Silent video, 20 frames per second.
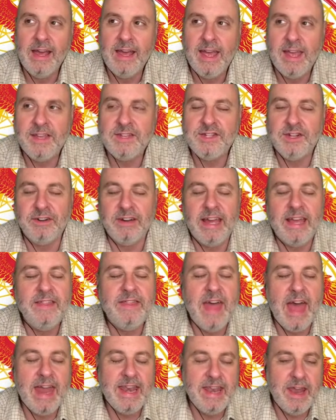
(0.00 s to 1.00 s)
He's still in
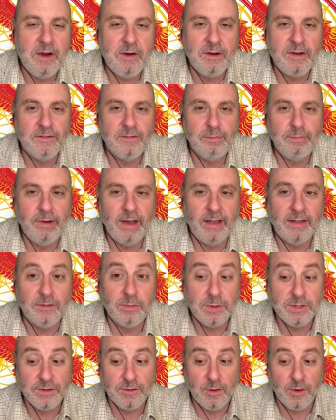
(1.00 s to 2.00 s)
that narrative place,
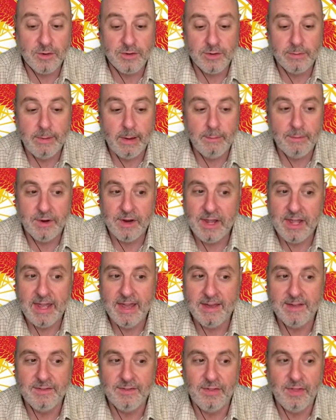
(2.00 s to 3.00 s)
which, of course, remember, he
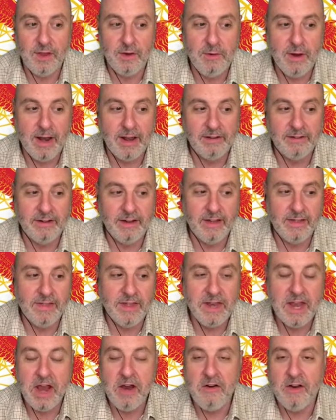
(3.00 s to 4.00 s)
is theoretically the
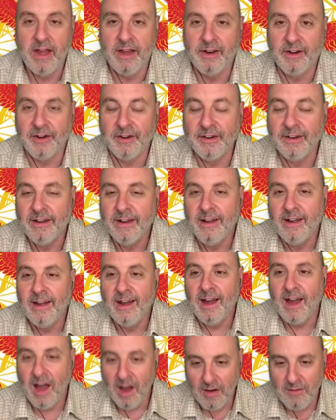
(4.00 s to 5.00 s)
narrator
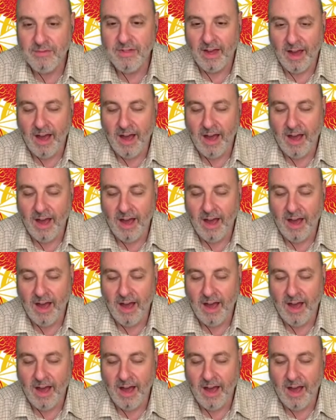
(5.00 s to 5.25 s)
of The